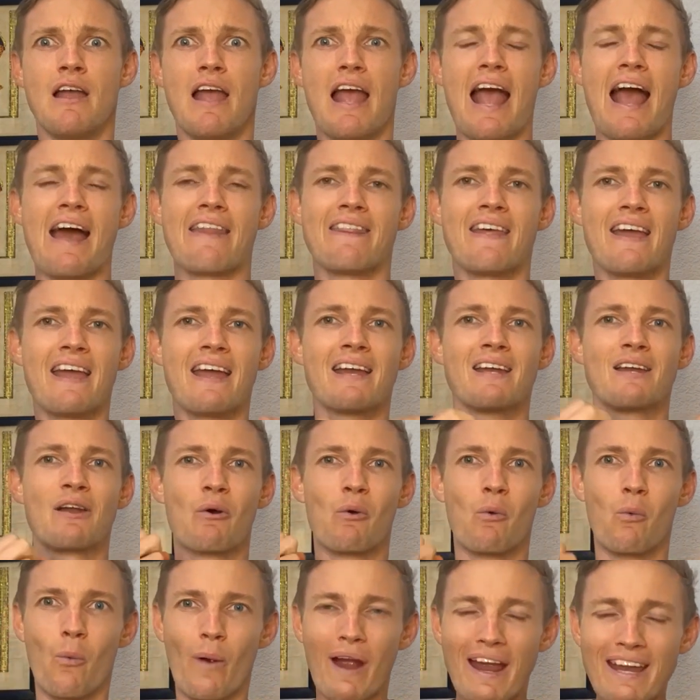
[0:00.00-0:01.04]
And then
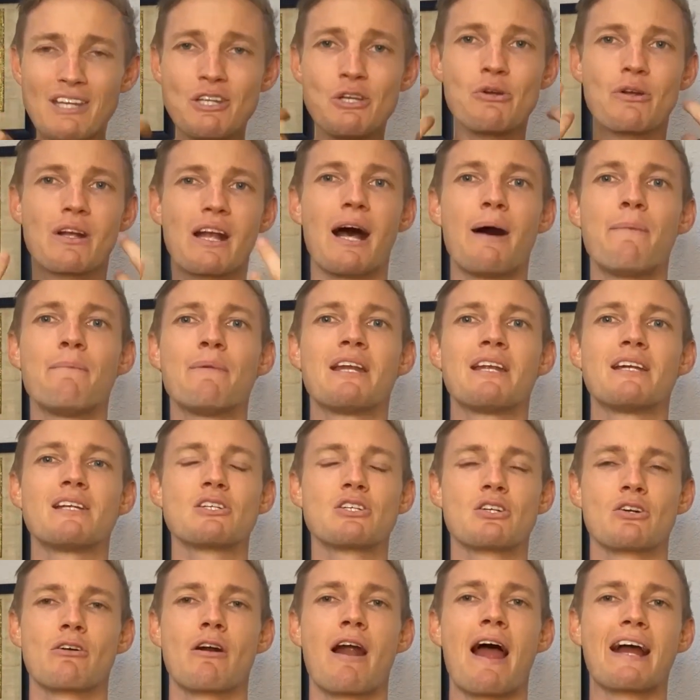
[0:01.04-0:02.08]
when you come and
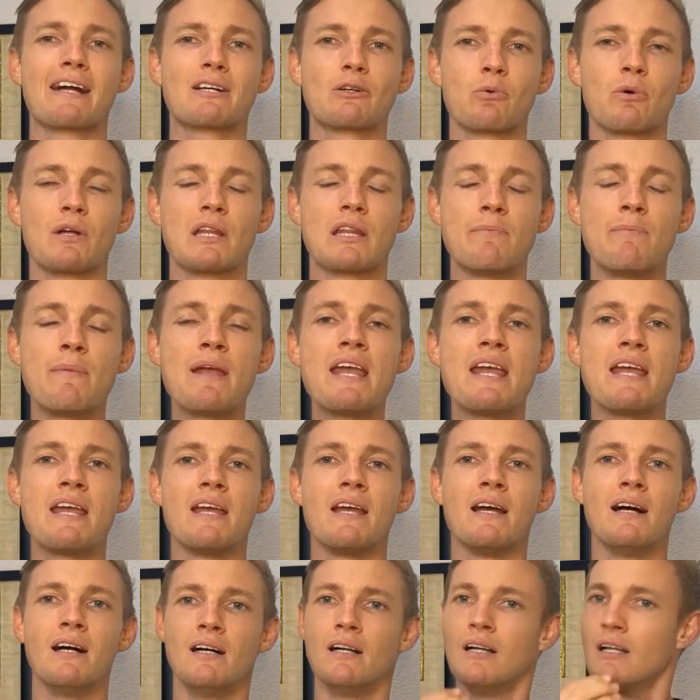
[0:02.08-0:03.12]
interact with me,